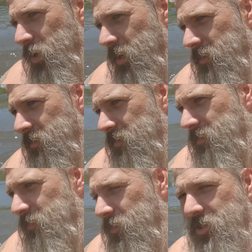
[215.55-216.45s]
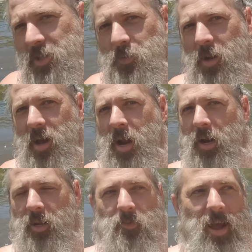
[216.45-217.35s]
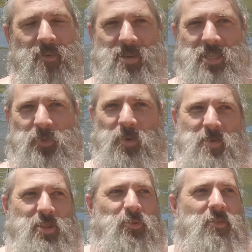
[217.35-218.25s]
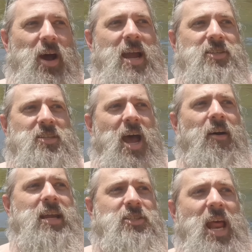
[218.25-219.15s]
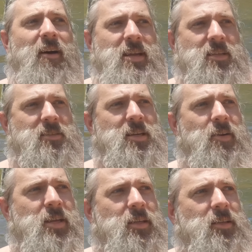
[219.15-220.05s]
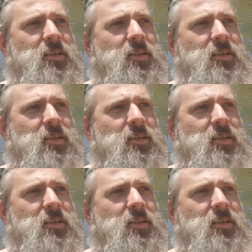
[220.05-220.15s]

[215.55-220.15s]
What? What's this, right? I don't know. We're having a swim in the river. Hey, Snowy! Snowy! Snowy!